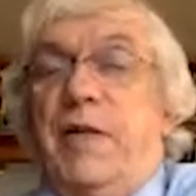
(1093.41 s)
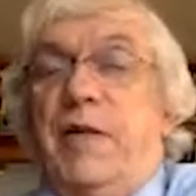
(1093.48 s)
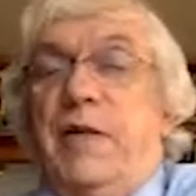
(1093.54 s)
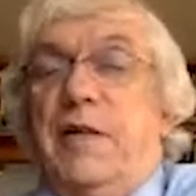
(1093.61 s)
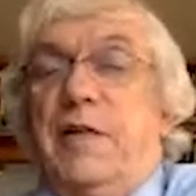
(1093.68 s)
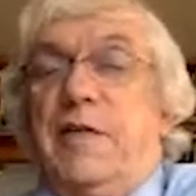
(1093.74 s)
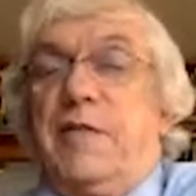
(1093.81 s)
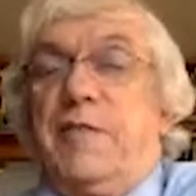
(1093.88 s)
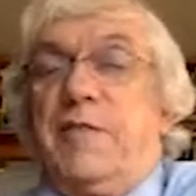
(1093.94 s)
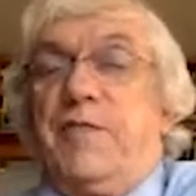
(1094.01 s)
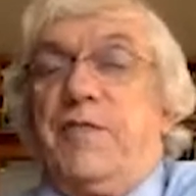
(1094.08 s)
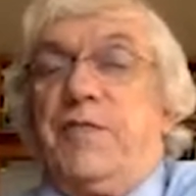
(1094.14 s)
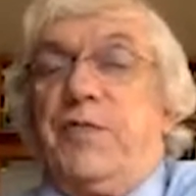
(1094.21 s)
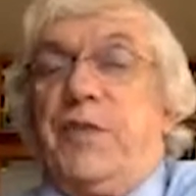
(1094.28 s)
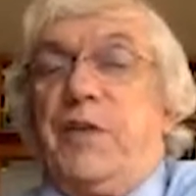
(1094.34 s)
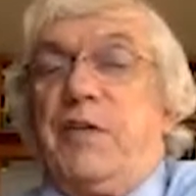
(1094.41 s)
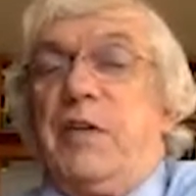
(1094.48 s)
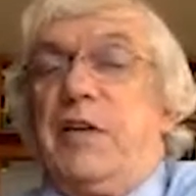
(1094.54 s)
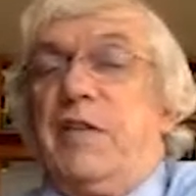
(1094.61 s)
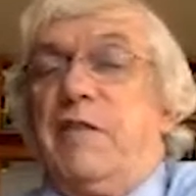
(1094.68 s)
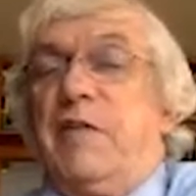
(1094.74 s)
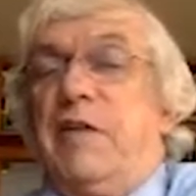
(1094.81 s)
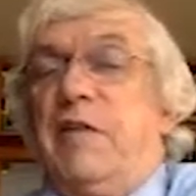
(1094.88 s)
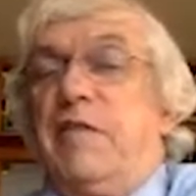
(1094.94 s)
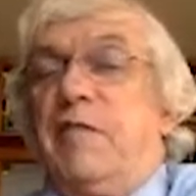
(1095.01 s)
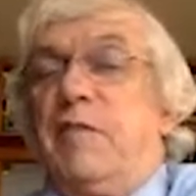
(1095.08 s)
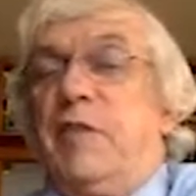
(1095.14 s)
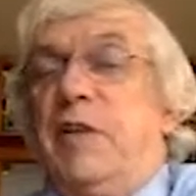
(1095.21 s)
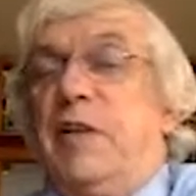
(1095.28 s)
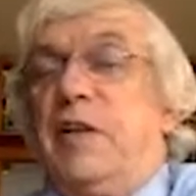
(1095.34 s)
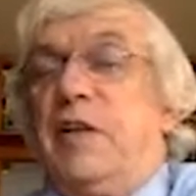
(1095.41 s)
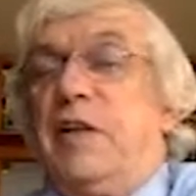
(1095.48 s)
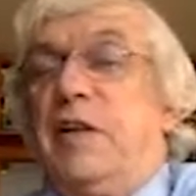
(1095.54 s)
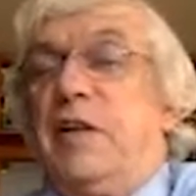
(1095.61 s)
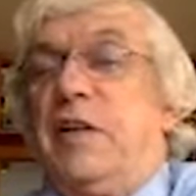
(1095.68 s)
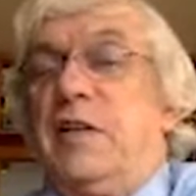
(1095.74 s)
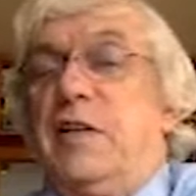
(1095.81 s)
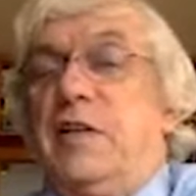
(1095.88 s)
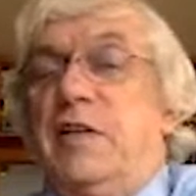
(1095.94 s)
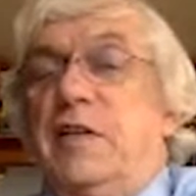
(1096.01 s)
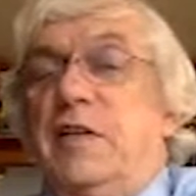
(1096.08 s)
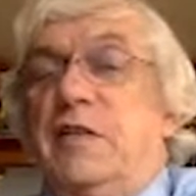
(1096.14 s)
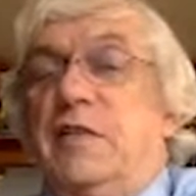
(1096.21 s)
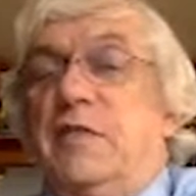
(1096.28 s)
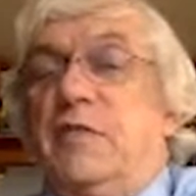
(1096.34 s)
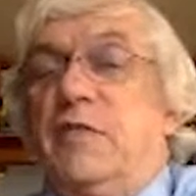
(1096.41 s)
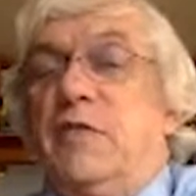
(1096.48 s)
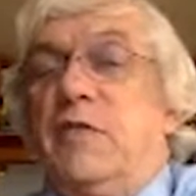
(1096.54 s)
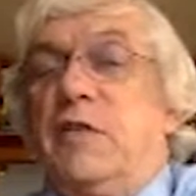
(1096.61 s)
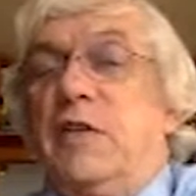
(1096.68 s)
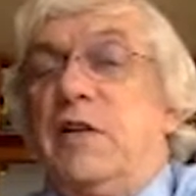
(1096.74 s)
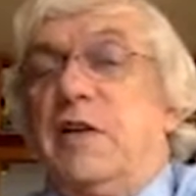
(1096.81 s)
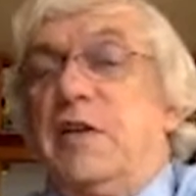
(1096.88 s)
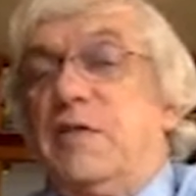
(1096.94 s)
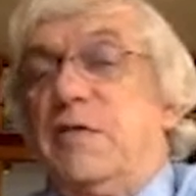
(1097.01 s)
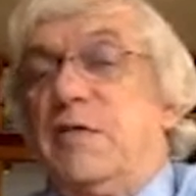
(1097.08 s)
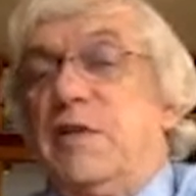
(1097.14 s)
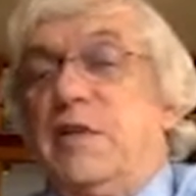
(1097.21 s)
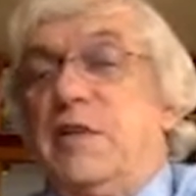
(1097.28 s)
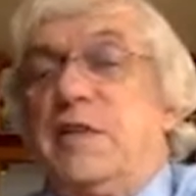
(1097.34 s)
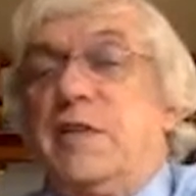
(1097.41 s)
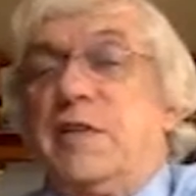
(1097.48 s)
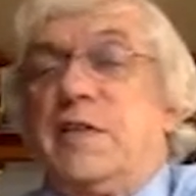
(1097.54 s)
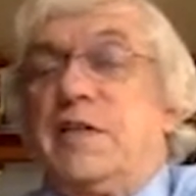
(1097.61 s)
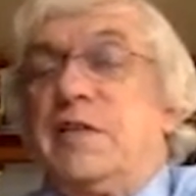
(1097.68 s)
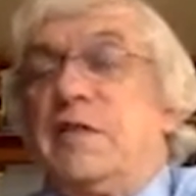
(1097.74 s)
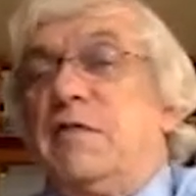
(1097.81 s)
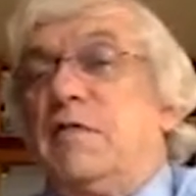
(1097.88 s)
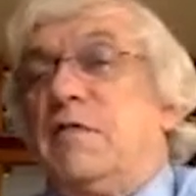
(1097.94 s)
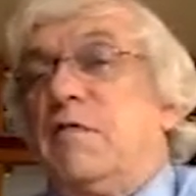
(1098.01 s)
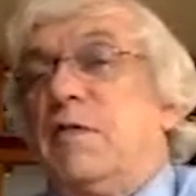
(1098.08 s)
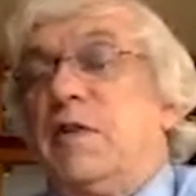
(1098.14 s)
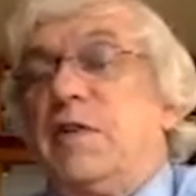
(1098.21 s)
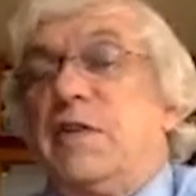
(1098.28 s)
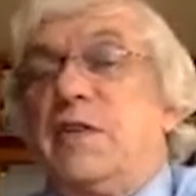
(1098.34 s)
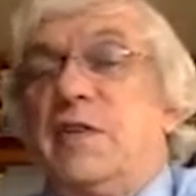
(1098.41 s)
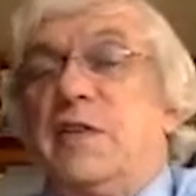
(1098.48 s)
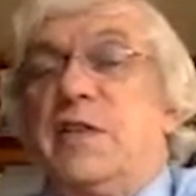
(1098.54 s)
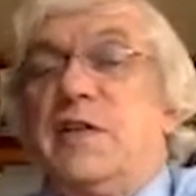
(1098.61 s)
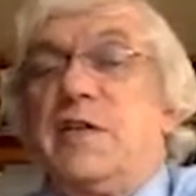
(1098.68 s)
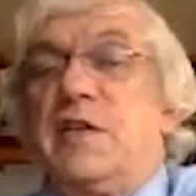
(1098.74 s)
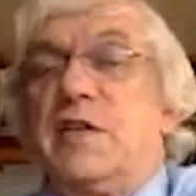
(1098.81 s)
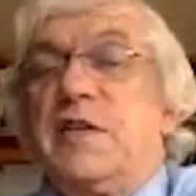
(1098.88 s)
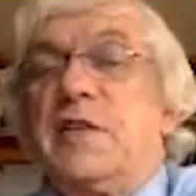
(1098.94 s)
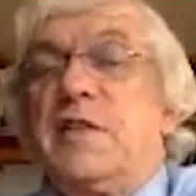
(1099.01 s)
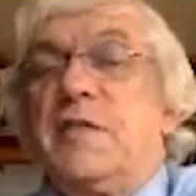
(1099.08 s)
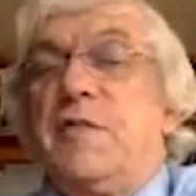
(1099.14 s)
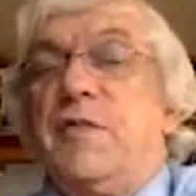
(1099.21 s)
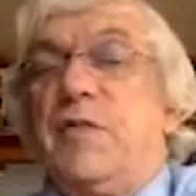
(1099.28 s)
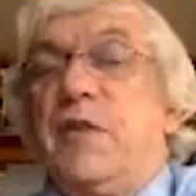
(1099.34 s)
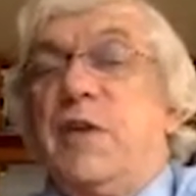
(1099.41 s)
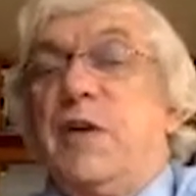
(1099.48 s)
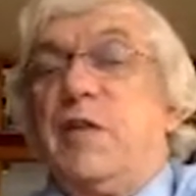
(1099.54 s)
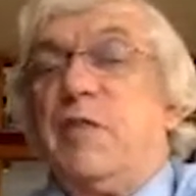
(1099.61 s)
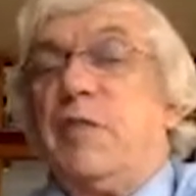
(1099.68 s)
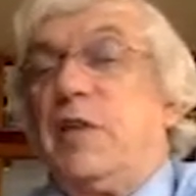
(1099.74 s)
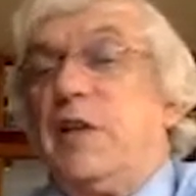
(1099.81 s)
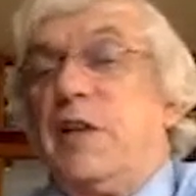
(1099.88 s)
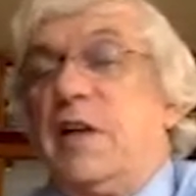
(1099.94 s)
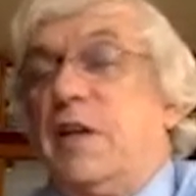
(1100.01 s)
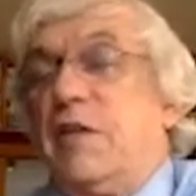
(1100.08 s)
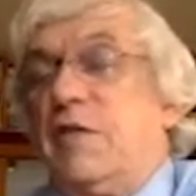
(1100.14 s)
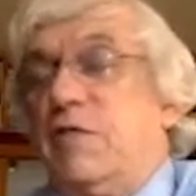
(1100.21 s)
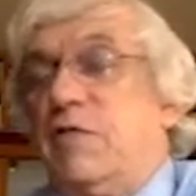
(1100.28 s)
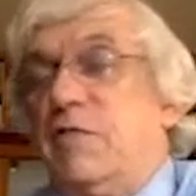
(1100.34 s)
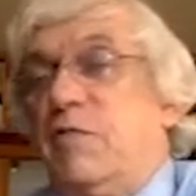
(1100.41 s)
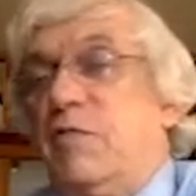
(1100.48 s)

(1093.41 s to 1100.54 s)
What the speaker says: Okay, if you have many small countries, the question is how many can you